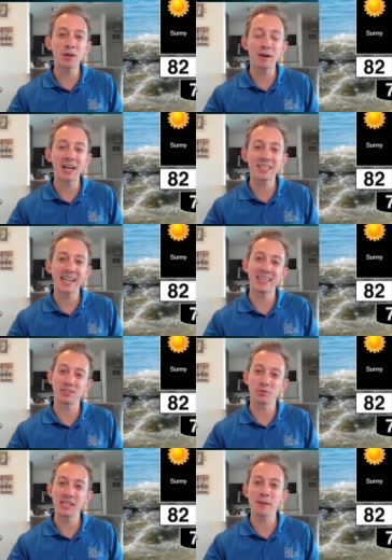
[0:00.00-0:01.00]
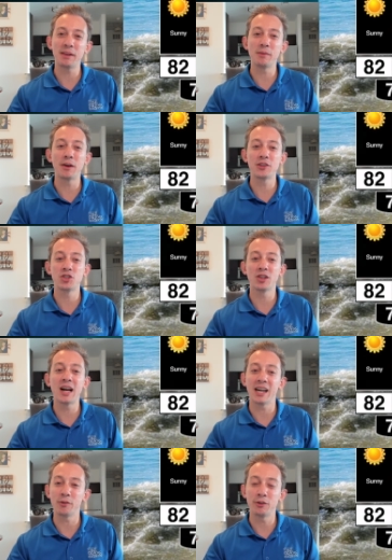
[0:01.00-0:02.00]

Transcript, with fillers: Air podcast recapping the month of July